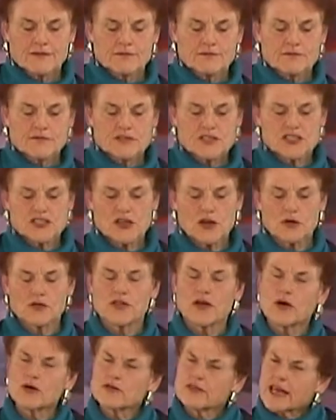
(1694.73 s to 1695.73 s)
So
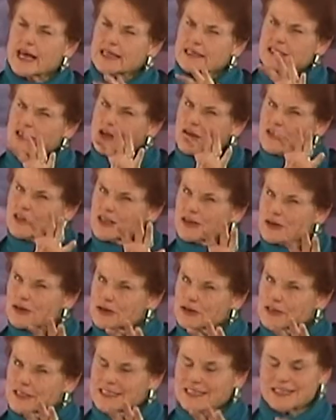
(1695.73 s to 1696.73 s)
though, that's all the
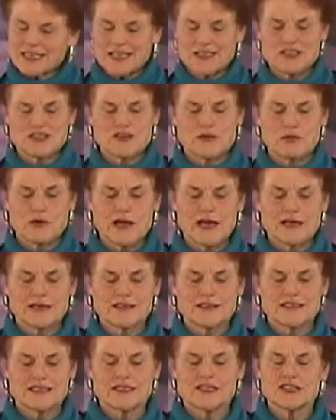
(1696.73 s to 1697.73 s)
early stages of
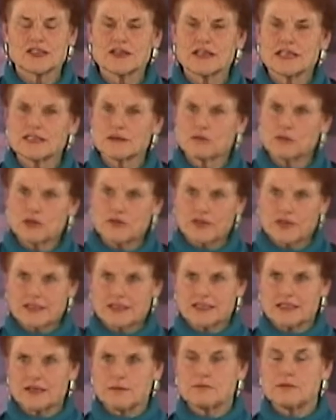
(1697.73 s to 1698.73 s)
pregnancy. So let's move
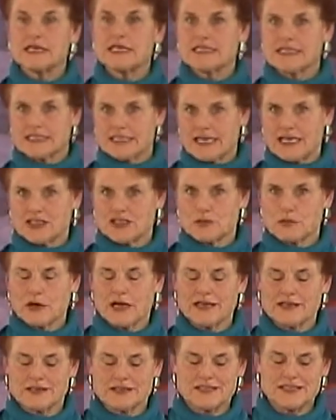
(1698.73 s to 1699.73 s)
into the mid stage of
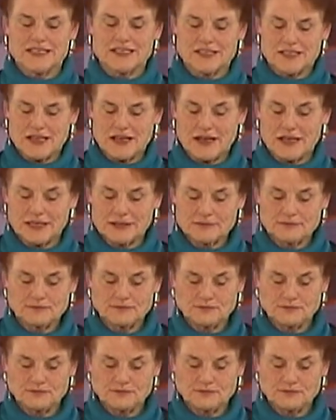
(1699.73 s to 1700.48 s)
pregnancy and dying.